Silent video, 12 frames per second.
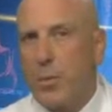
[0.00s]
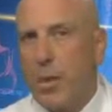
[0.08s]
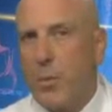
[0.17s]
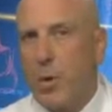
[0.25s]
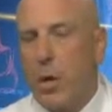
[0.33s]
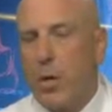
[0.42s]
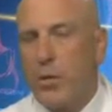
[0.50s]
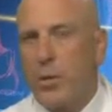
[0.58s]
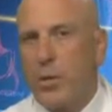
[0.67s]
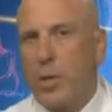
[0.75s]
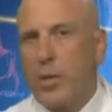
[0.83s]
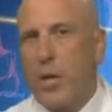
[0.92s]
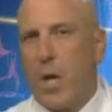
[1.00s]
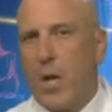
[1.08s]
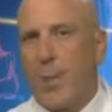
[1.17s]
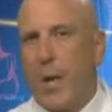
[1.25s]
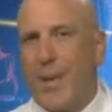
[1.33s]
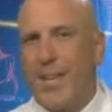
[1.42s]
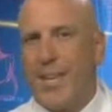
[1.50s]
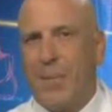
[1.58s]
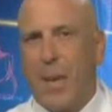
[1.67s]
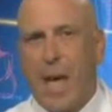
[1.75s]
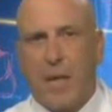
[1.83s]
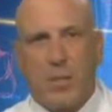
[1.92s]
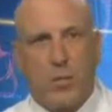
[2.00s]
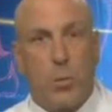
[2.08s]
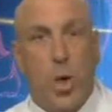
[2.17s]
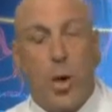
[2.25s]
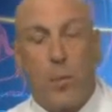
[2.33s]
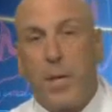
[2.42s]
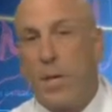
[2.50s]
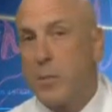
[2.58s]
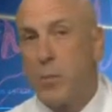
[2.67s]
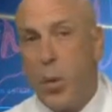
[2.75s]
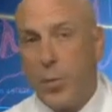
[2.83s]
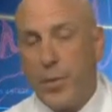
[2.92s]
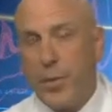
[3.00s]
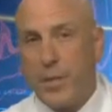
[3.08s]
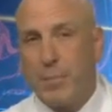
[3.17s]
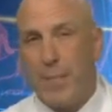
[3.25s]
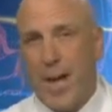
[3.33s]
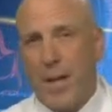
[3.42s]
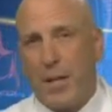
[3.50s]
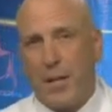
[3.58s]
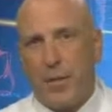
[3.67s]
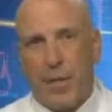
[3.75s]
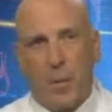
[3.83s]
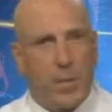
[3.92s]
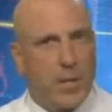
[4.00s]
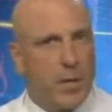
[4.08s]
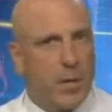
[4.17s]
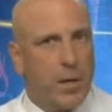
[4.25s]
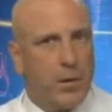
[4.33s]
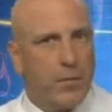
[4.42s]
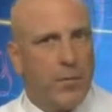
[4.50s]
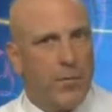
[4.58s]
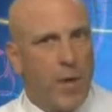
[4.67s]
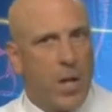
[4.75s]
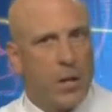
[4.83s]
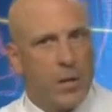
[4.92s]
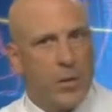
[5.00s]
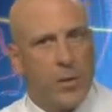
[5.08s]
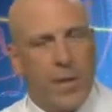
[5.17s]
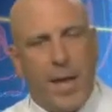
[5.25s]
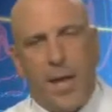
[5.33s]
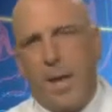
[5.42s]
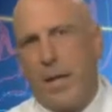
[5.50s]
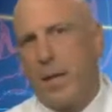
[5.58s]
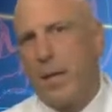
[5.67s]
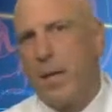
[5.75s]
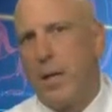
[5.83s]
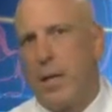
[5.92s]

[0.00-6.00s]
but we're also going to talk about Emax as well, because both of these monolithic materials fall under the heading